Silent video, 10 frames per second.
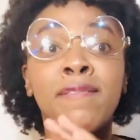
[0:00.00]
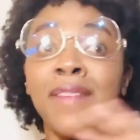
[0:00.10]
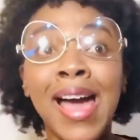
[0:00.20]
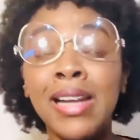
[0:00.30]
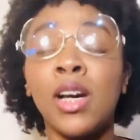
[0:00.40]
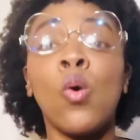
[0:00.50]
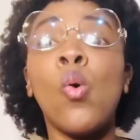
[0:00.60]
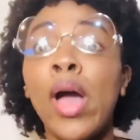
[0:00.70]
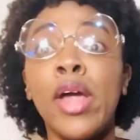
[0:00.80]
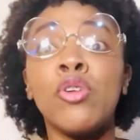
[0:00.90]
find a
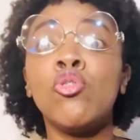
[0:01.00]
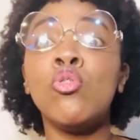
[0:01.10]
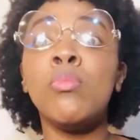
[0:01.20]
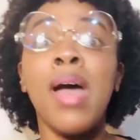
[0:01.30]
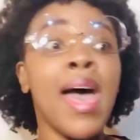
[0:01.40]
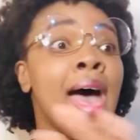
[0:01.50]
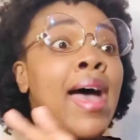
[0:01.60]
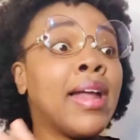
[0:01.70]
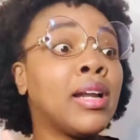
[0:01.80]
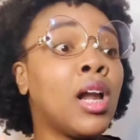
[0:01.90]
quiet room
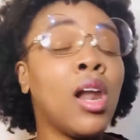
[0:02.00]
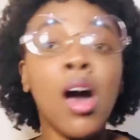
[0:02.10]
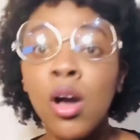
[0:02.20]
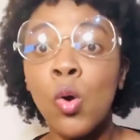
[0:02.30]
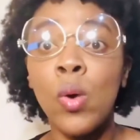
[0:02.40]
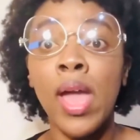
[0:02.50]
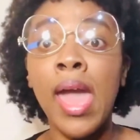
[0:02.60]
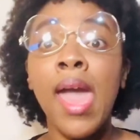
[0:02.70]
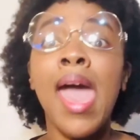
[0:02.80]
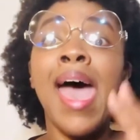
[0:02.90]
and lock away
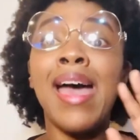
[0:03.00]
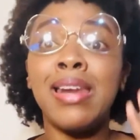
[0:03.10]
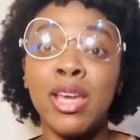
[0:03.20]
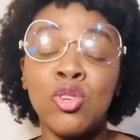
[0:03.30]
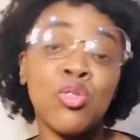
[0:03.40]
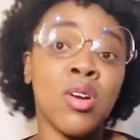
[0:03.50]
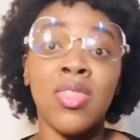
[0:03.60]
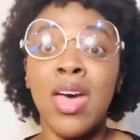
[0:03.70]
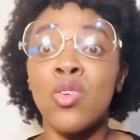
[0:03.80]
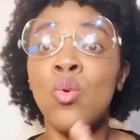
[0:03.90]
and ensure
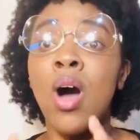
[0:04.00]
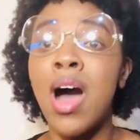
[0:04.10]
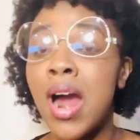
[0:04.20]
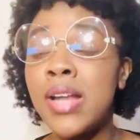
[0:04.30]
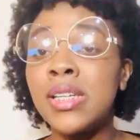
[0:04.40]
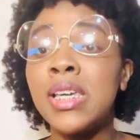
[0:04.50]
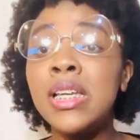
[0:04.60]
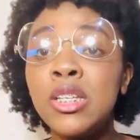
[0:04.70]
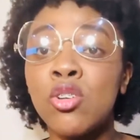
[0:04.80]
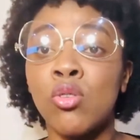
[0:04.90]
that you aren't
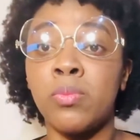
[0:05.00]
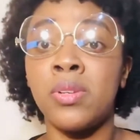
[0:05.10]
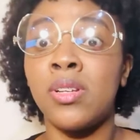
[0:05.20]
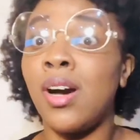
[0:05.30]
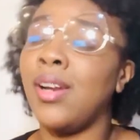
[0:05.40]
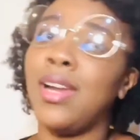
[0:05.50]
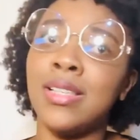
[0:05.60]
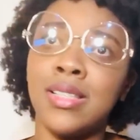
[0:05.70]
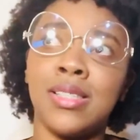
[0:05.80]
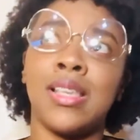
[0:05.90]
interrupted unless
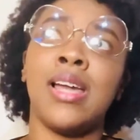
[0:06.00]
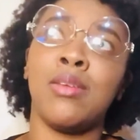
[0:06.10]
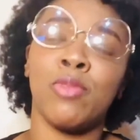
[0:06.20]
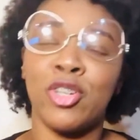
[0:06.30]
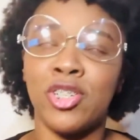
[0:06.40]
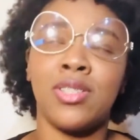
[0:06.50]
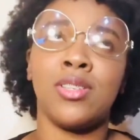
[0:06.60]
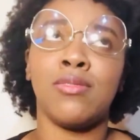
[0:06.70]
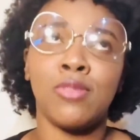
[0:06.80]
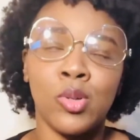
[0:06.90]
it's an emergency,
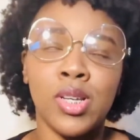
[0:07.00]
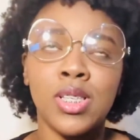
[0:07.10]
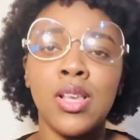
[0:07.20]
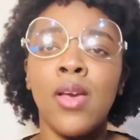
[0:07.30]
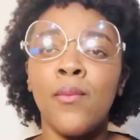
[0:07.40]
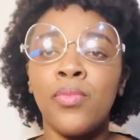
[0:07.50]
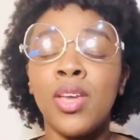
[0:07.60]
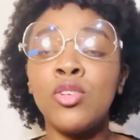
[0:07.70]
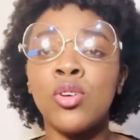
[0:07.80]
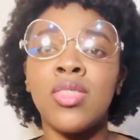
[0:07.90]
of course.
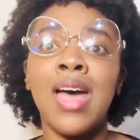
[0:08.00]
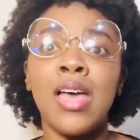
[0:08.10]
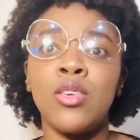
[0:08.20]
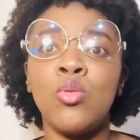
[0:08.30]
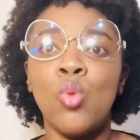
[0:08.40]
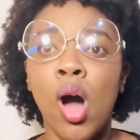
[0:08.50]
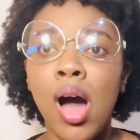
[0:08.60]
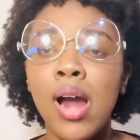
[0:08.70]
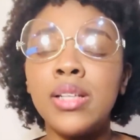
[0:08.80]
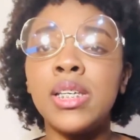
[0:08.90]
Ensure that you
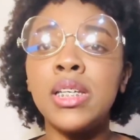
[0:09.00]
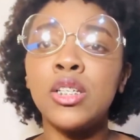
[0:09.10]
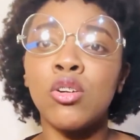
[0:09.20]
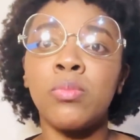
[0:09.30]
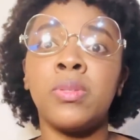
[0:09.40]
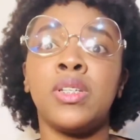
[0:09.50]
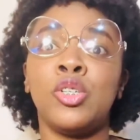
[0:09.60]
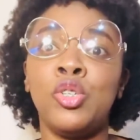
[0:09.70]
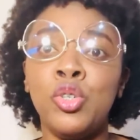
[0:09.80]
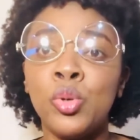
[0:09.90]
aren't
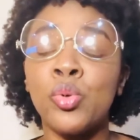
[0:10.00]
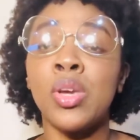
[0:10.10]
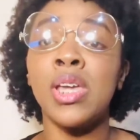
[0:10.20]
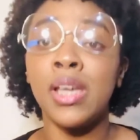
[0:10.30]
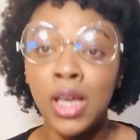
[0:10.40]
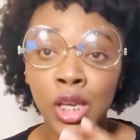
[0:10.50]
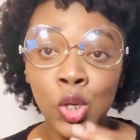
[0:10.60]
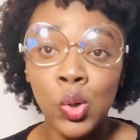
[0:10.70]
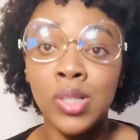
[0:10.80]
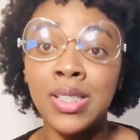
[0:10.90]
interrupted during
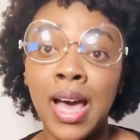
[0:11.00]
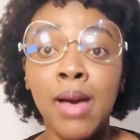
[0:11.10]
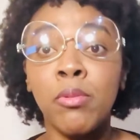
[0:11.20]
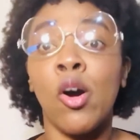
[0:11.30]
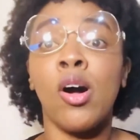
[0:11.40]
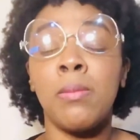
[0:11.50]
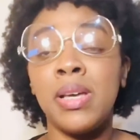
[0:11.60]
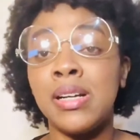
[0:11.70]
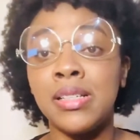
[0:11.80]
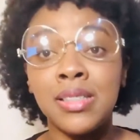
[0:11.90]
your Skype call,
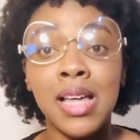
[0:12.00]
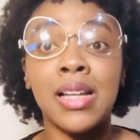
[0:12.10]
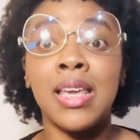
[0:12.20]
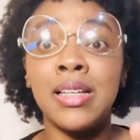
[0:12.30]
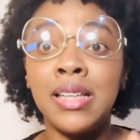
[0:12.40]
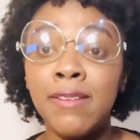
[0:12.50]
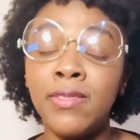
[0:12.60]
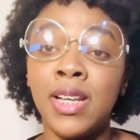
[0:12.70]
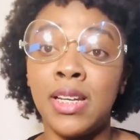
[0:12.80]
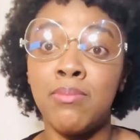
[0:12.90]
because that can
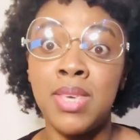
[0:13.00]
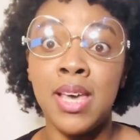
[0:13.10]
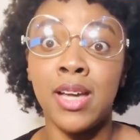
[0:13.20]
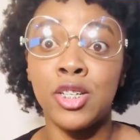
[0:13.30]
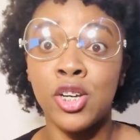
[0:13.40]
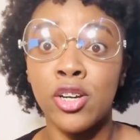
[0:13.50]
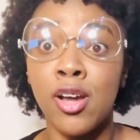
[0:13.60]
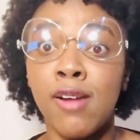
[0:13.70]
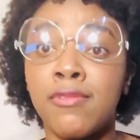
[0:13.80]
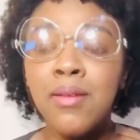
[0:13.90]
definitely be a turn off.
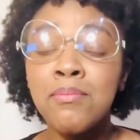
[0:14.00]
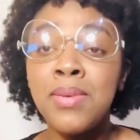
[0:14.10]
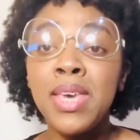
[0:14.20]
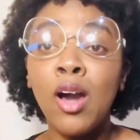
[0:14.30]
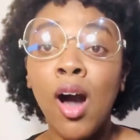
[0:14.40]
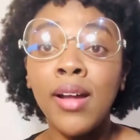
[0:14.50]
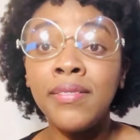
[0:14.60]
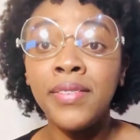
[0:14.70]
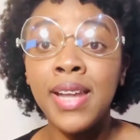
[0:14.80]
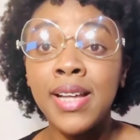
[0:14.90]
Be
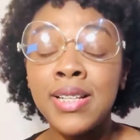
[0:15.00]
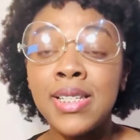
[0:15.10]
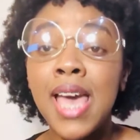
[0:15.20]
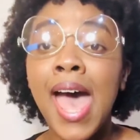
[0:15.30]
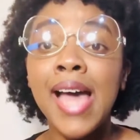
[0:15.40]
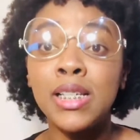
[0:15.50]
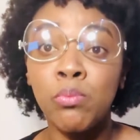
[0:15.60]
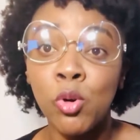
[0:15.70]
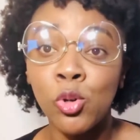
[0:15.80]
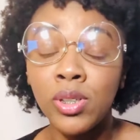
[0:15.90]
confident and
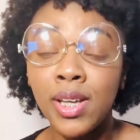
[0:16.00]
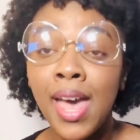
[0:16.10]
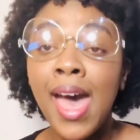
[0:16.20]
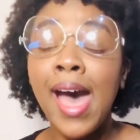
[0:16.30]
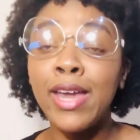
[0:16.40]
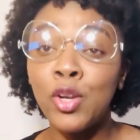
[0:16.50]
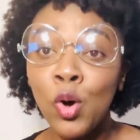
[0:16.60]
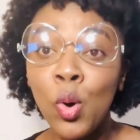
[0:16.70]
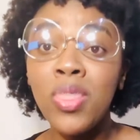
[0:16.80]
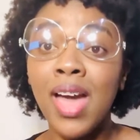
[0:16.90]
bold. I
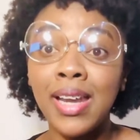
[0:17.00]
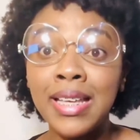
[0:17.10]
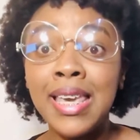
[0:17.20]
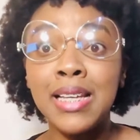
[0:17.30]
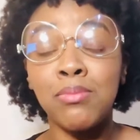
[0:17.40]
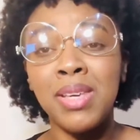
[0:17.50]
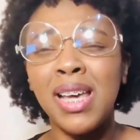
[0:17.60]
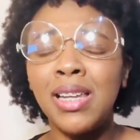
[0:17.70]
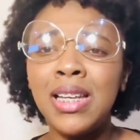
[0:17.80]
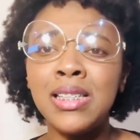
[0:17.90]
know that it can be a
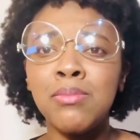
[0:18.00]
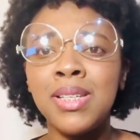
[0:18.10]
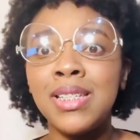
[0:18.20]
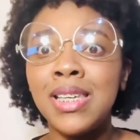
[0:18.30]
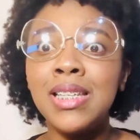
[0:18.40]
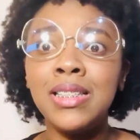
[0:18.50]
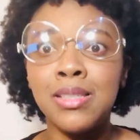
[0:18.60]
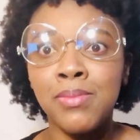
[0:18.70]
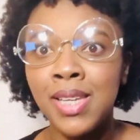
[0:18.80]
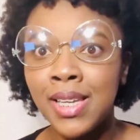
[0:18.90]
little bit
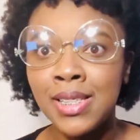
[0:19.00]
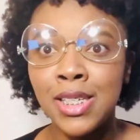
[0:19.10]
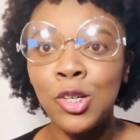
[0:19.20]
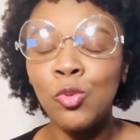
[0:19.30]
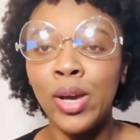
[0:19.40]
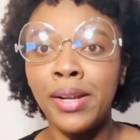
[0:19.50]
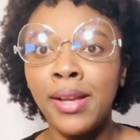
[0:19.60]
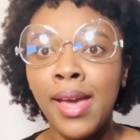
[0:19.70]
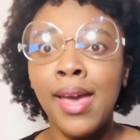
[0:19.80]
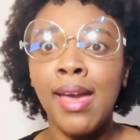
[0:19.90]
intimidating when
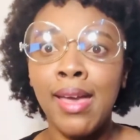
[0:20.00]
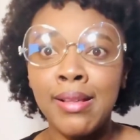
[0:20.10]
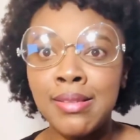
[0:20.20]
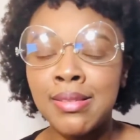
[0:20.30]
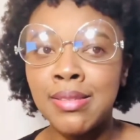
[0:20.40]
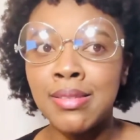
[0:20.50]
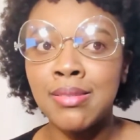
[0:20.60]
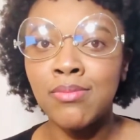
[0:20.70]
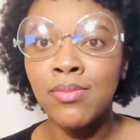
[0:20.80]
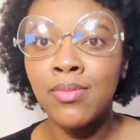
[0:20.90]
it's
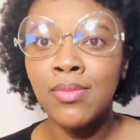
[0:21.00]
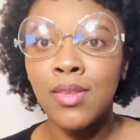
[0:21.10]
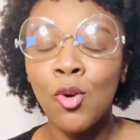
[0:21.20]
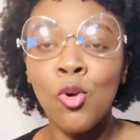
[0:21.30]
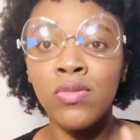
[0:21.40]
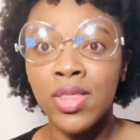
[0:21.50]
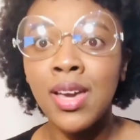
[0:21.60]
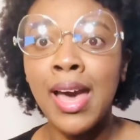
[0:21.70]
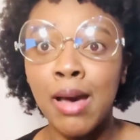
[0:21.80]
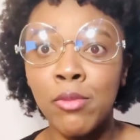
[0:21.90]
over the
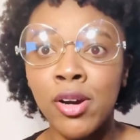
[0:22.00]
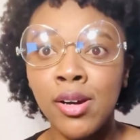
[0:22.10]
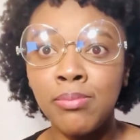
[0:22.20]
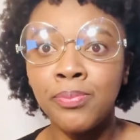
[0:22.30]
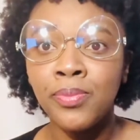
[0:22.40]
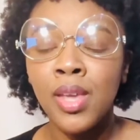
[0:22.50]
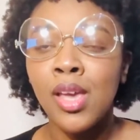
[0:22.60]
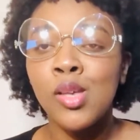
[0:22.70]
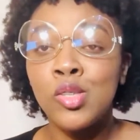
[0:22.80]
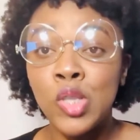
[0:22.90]
camera,
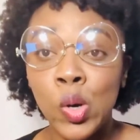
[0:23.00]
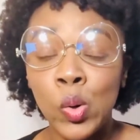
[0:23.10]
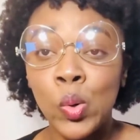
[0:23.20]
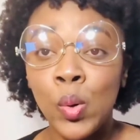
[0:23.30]
so